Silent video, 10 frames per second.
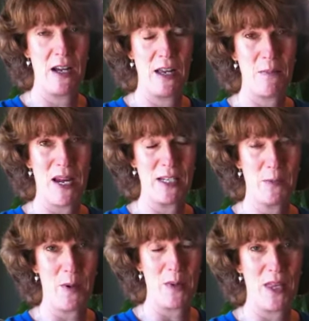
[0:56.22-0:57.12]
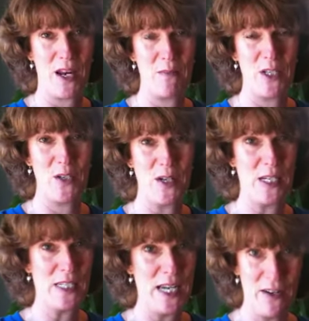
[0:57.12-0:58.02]
in my experiment that I've been
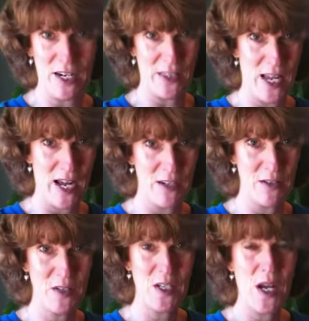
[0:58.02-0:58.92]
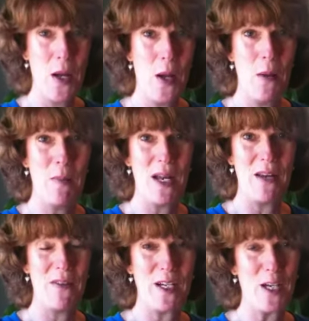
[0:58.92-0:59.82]
doing, dairy in the house. But
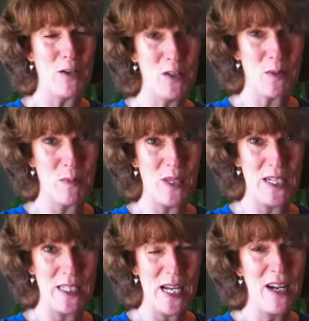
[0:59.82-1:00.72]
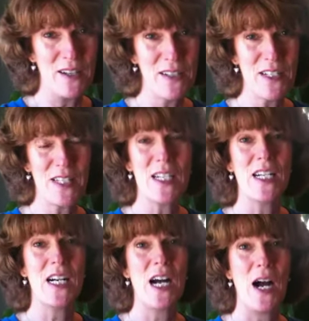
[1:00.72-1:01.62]
if I go someplace else
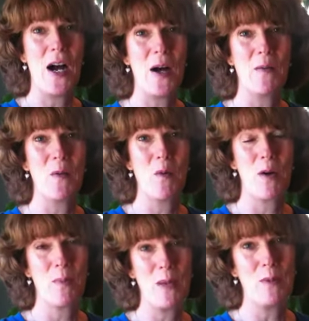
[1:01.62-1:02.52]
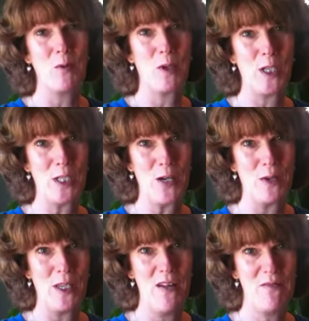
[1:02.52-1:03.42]
where people really know
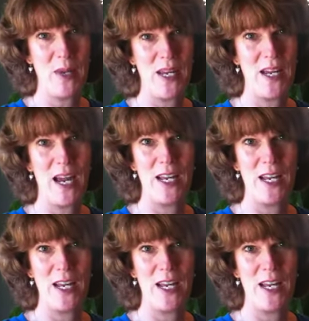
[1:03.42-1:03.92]
and love me